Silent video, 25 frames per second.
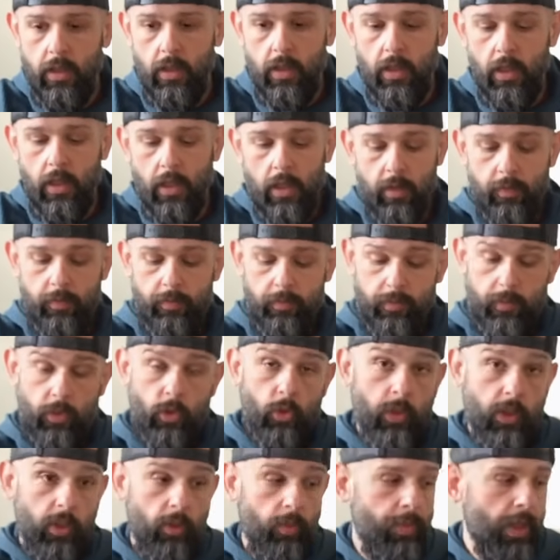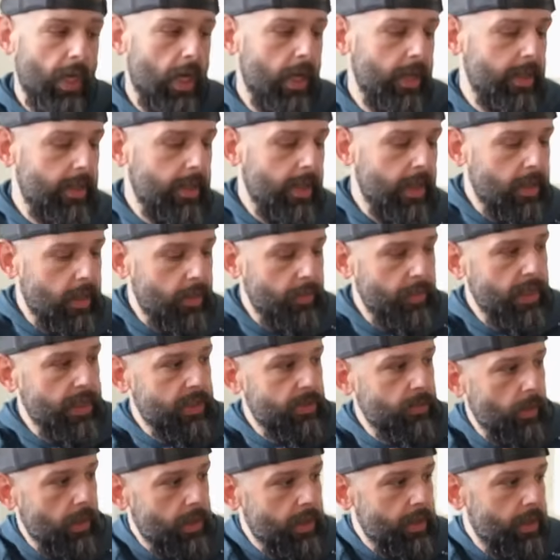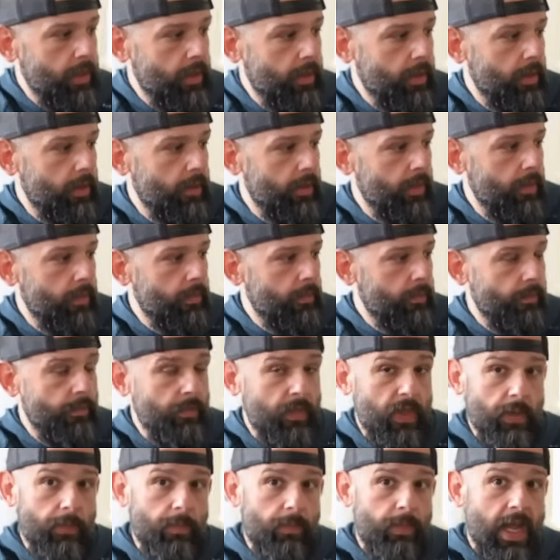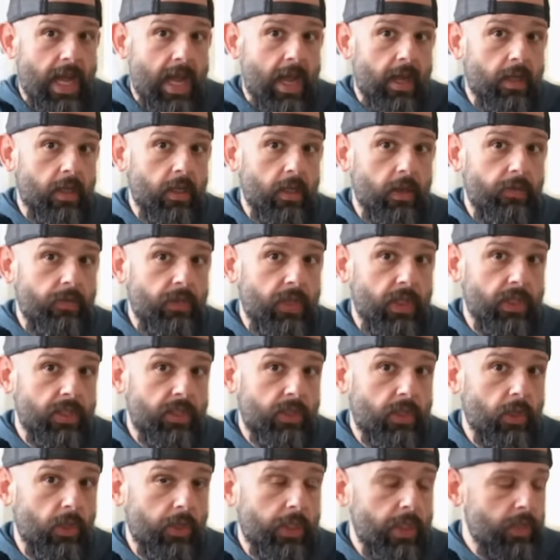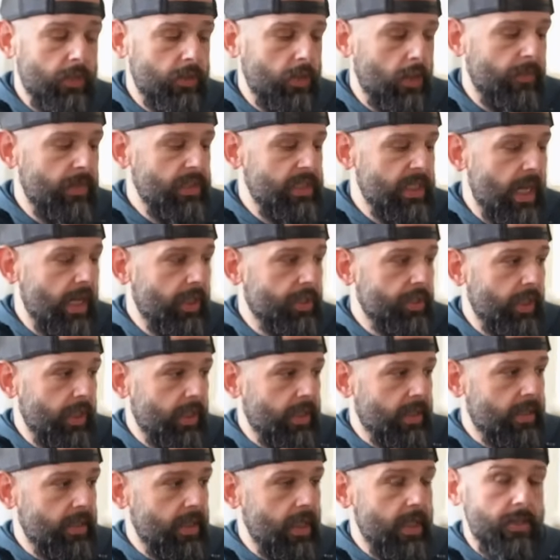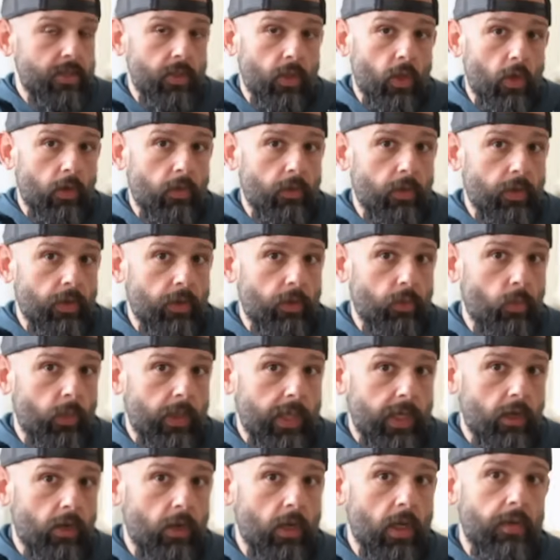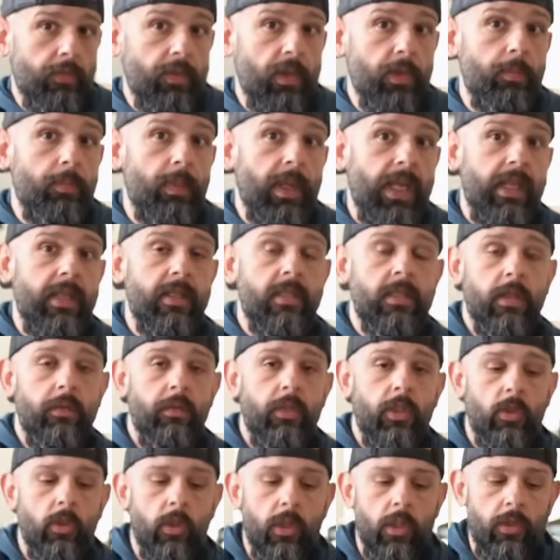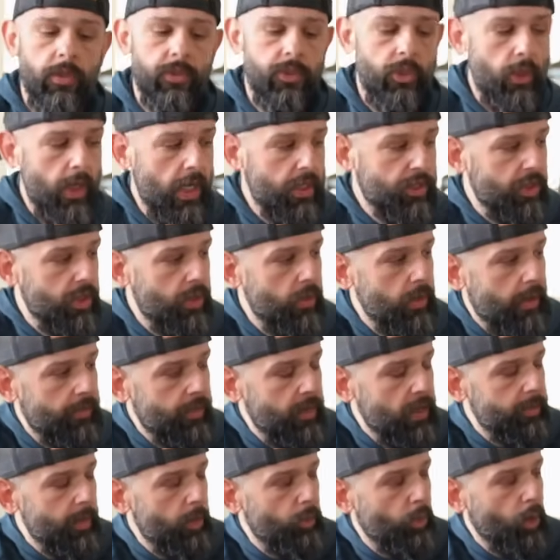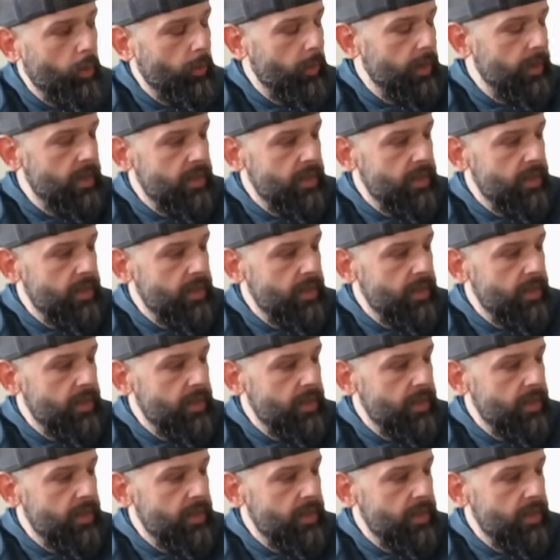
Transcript: griddle body. And on this one, the back of this cooking surface actually extends over the rear of the base of the griddle. So you actually do have a little bit more real